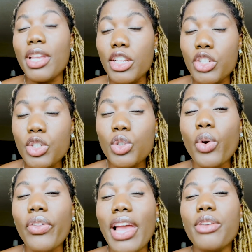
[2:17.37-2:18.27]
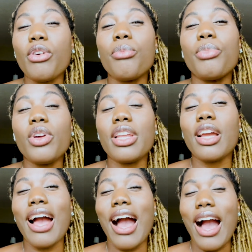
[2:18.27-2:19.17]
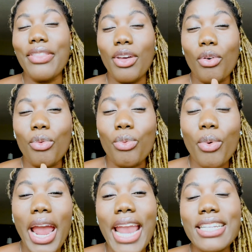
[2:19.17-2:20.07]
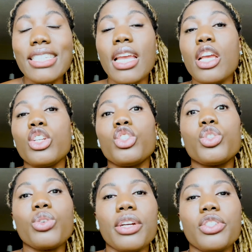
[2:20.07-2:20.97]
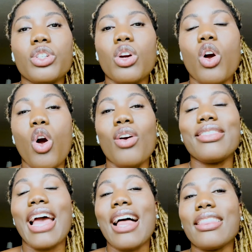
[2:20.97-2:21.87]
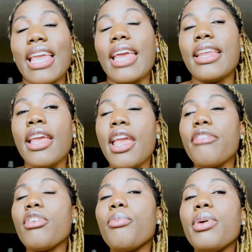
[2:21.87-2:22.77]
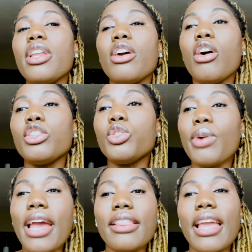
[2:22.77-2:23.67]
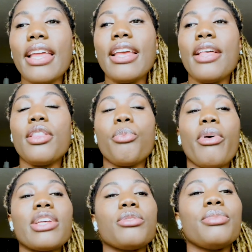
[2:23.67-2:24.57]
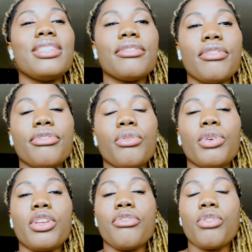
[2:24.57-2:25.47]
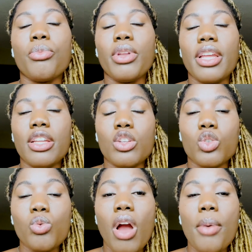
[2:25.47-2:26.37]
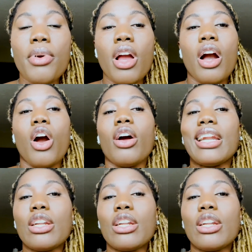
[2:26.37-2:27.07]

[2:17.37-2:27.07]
ensure that you're building the right structure on that land. If you're building on dry land, the price will be different from if you're building in a swamp or an